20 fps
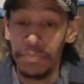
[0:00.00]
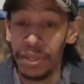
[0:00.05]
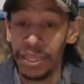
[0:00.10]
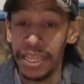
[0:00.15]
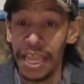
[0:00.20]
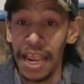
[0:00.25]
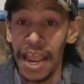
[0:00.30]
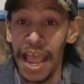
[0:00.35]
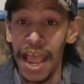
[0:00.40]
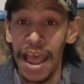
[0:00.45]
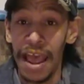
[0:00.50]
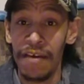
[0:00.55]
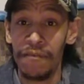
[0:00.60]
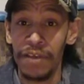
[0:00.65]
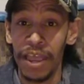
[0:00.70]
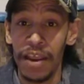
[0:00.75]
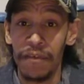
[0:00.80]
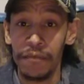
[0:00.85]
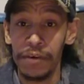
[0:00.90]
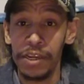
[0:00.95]
but they have
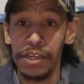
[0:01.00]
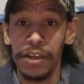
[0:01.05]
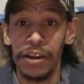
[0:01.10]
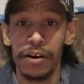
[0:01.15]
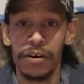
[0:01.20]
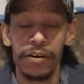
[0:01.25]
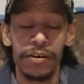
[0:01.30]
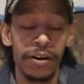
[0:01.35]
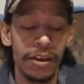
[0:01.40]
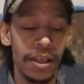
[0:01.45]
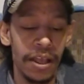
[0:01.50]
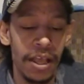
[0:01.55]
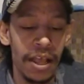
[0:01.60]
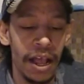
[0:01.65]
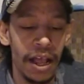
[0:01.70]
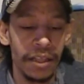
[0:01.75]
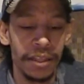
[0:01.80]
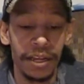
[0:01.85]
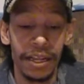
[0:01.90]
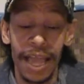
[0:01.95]
every year
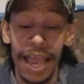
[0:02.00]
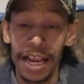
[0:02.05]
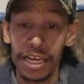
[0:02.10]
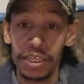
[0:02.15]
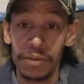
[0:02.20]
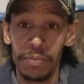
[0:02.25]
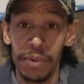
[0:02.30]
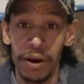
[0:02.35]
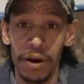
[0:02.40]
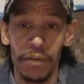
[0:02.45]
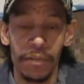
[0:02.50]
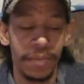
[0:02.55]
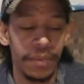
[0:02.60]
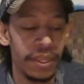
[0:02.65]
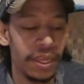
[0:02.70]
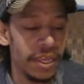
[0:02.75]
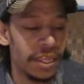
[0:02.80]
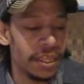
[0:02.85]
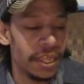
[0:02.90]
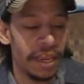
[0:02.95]
a little expo.
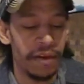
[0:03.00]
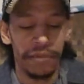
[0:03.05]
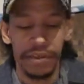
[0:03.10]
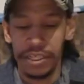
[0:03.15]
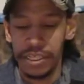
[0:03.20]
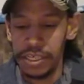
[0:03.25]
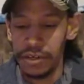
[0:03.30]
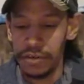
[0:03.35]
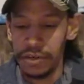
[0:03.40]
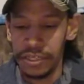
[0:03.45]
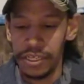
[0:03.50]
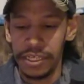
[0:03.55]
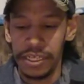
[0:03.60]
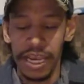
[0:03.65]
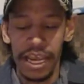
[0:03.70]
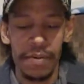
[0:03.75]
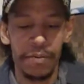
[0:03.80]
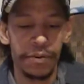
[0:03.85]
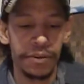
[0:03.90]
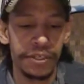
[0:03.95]
They have a series of
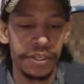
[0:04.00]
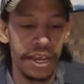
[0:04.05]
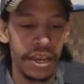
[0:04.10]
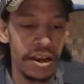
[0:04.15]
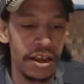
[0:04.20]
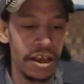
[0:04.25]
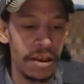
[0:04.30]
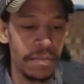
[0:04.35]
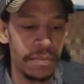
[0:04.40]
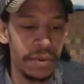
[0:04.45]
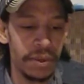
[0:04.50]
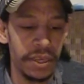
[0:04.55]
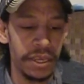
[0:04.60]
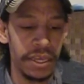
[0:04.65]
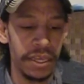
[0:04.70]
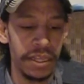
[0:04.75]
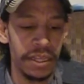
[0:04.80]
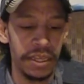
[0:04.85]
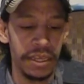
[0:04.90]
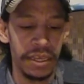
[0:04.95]
tables set up
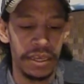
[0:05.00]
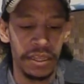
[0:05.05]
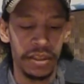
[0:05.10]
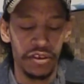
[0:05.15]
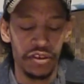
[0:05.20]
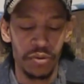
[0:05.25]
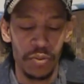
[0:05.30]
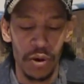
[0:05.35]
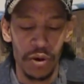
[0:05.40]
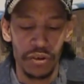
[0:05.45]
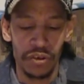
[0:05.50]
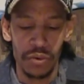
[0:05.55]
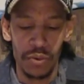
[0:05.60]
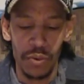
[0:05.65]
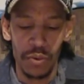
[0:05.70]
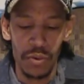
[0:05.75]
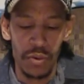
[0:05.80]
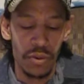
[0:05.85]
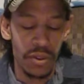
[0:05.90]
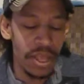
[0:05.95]
in the, in the small
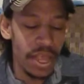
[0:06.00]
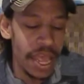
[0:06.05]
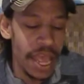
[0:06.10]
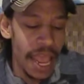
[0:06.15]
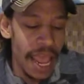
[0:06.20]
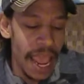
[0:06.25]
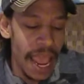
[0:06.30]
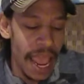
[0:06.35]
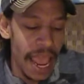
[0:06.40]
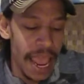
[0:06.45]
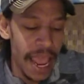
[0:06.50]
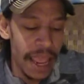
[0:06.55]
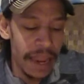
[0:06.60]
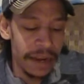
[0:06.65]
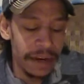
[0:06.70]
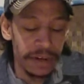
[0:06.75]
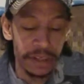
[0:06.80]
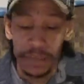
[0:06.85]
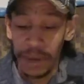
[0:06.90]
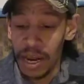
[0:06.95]
school, and
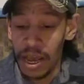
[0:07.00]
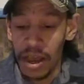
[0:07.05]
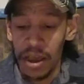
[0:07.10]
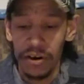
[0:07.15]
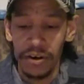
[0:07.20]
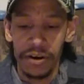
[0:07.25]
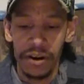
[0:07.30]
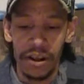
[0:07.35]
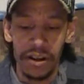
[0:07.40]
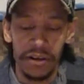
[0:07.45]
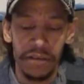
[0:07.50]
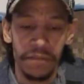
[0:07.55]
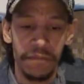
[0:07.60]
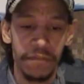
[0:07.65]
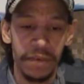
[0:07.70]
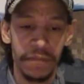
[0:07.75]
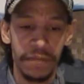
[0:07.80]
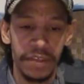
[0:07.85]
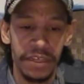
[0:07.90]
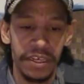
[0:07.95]
there's about 100,
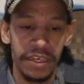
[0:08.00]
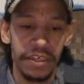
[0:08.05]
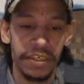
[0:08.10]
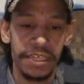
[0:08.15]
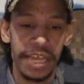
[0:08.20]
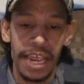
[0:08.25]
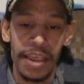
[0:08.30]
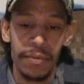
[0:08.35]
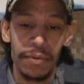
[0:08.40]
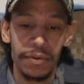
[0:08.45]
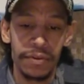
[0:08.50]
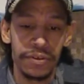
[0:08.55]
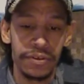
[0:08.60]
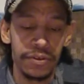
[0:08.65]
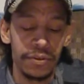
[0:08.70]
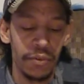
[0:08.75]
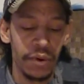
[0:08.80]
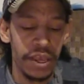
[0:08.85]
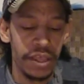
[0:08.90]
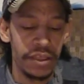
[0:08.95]
115 tables
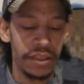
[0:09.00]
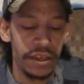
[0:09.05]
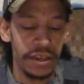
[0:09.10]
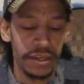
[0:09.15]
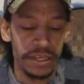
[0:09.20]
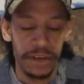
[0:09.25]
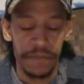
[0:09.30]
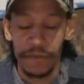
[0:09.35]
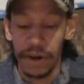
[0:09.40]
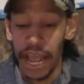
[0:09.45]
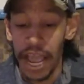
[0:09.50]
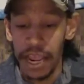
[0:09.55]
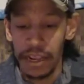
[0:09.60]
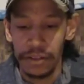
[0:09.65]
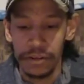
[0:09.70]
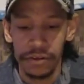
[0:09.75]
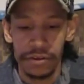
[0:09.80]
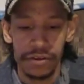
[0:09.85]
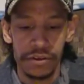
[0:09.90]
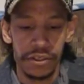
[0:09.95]
with uh, different
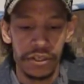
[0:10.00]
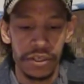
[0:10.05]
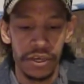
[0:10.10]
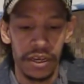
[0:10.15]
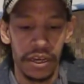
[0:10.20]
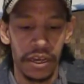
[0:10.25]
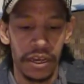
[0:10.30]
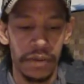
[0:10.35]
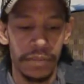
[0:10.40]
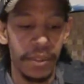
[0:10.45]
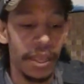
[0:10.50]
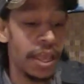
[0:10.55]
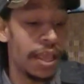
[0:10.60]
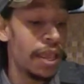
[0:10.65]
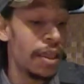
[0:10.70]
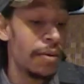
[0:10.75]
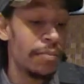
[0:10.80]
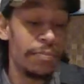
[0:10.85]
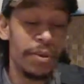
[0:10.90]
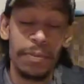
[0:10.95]
anglers, uh,
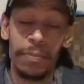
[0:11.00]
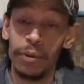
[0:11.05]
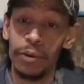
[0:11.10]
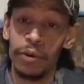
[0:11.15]
people